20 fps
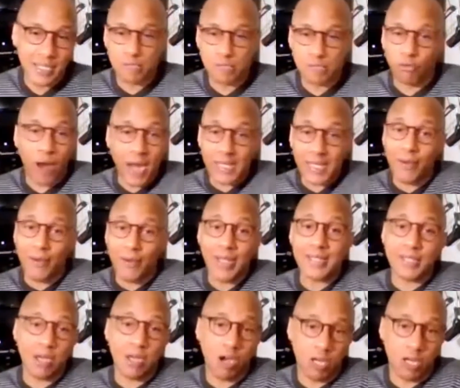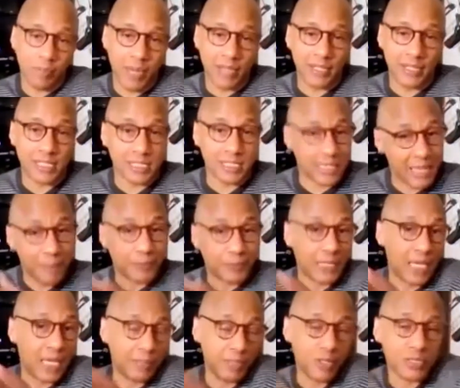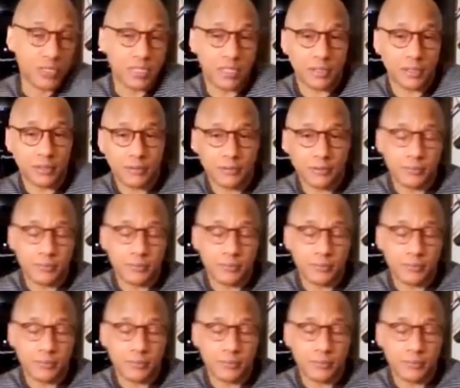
because radio ain't talking about this, but they playing music.